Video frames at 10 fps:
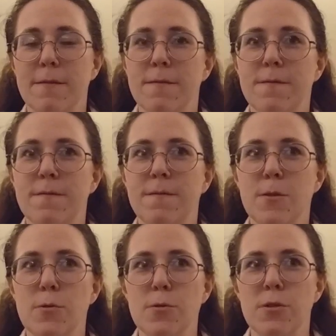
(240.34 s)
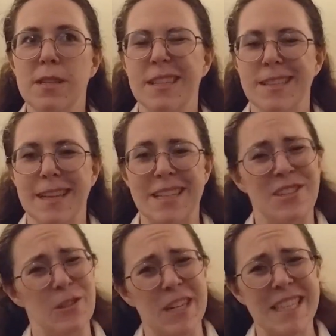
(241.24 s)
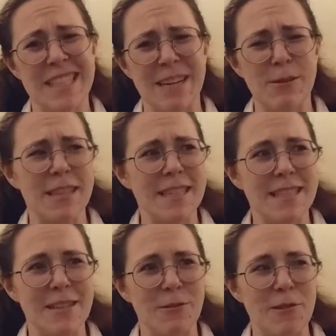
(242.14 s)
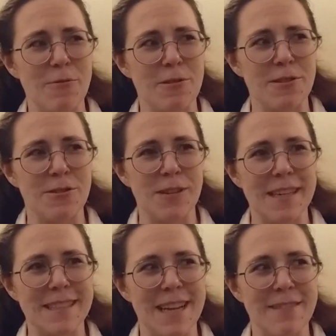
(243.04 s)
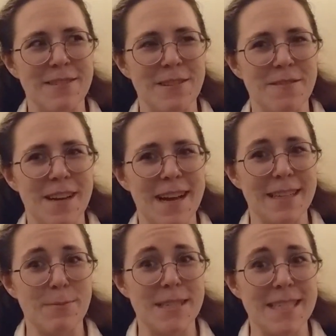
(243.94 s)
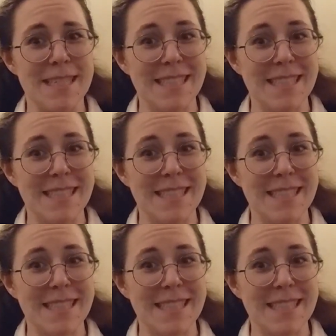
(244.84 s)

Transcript: food/drinks, I realized I only ordered drinks after the fact, but